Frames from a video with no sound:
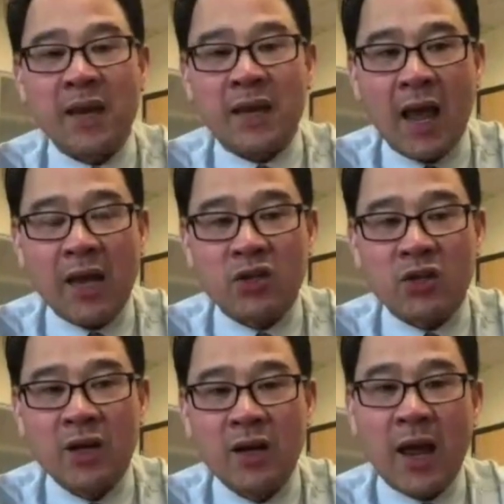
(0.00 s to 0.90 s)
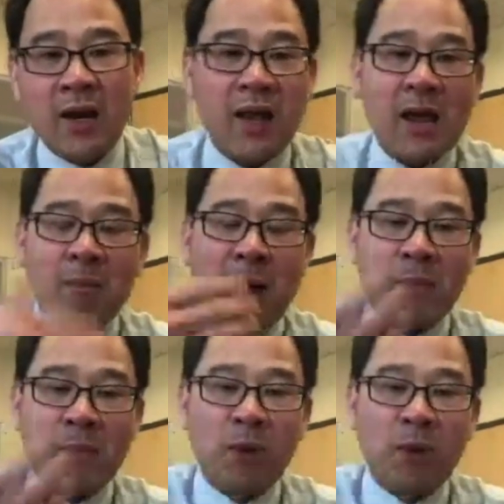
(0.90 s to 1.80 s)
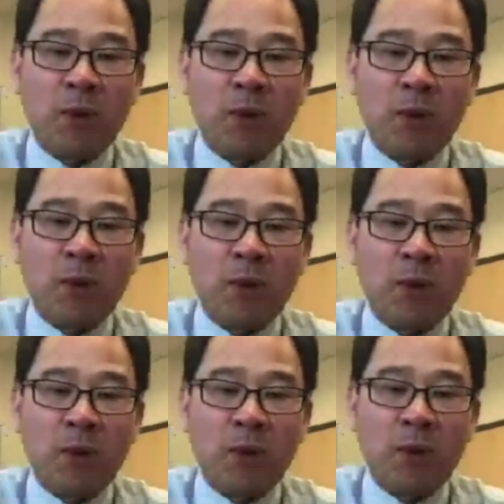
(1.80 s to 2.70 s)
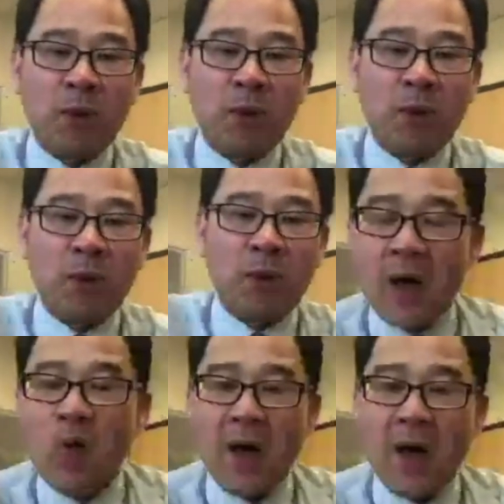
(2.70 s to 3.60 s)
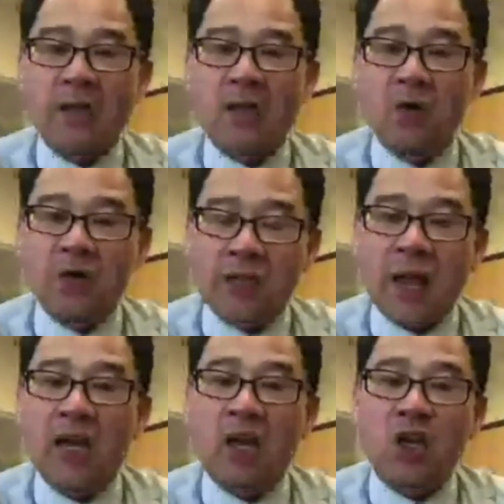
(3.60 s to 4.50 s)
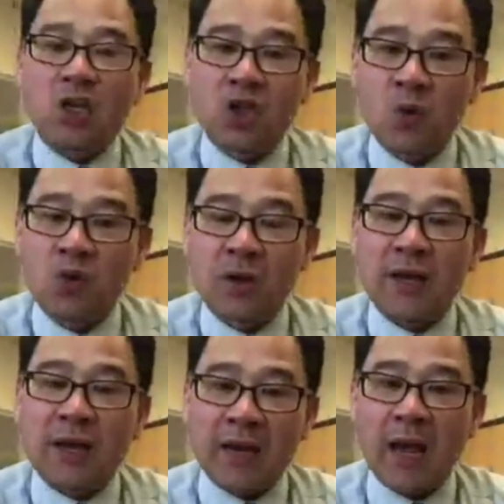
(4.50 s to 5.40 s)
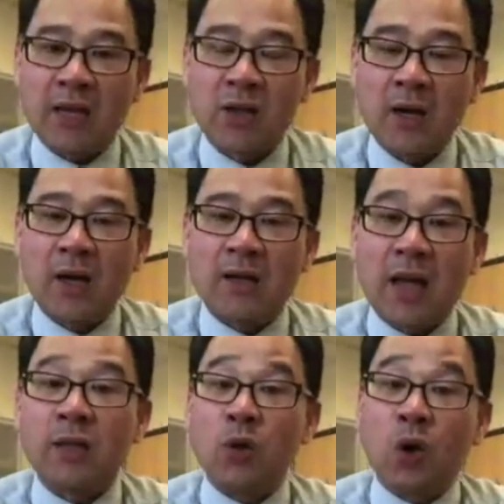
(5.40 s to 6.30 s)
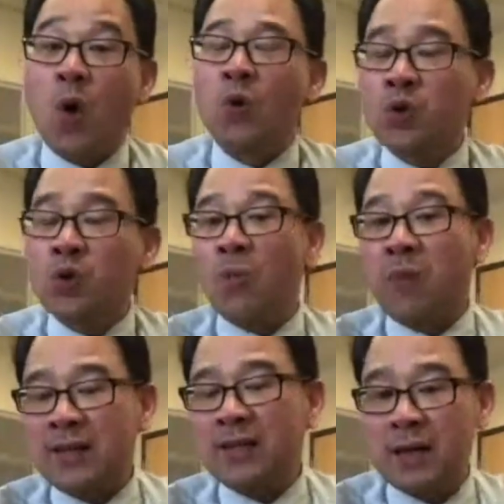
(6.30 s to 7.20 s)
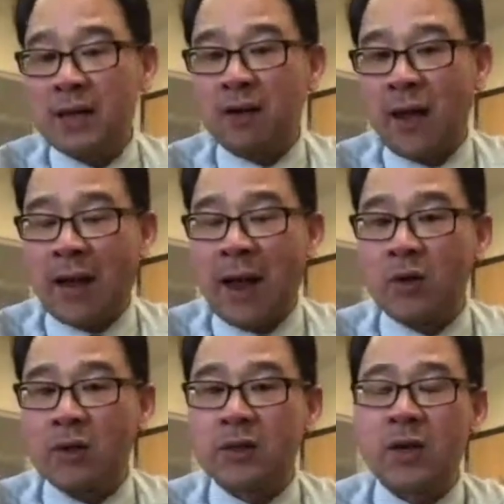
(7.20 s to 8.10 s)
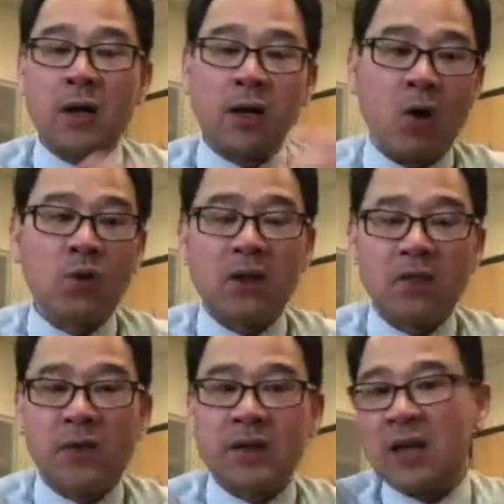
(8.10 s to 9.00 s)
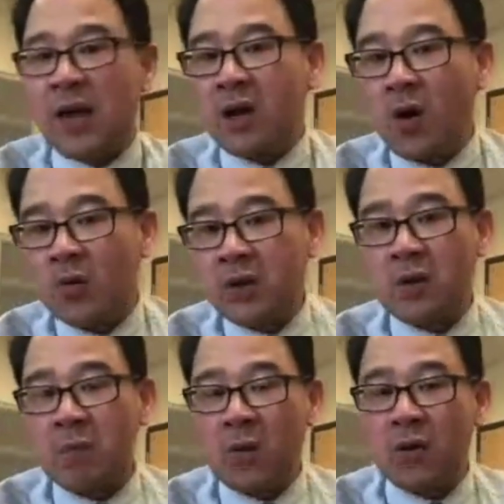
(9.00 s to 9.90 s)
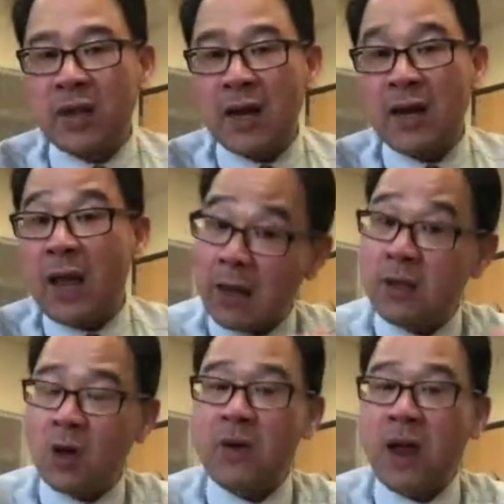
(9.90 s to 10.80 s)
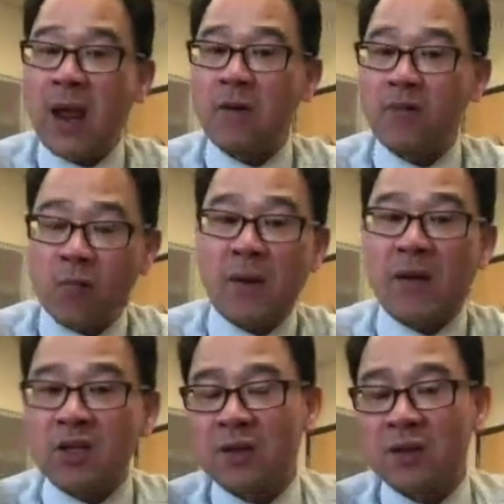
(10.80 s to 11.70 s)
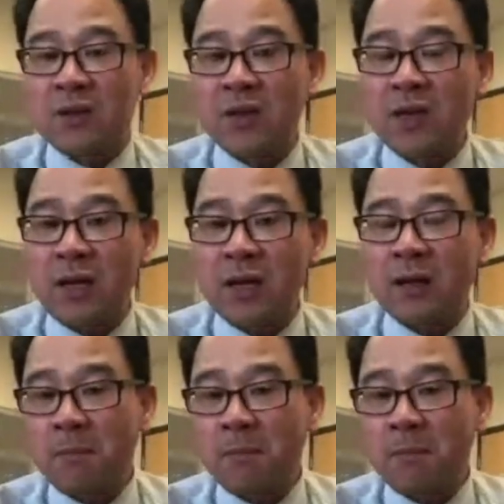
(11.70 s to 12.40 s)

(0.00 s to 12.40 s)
engaged. And again, my plug, right, Dave, is that what a better way to stay socially engaged than to go to a blood center like ours, go to the fixed site, go to the mobile site, and donate for patients in need.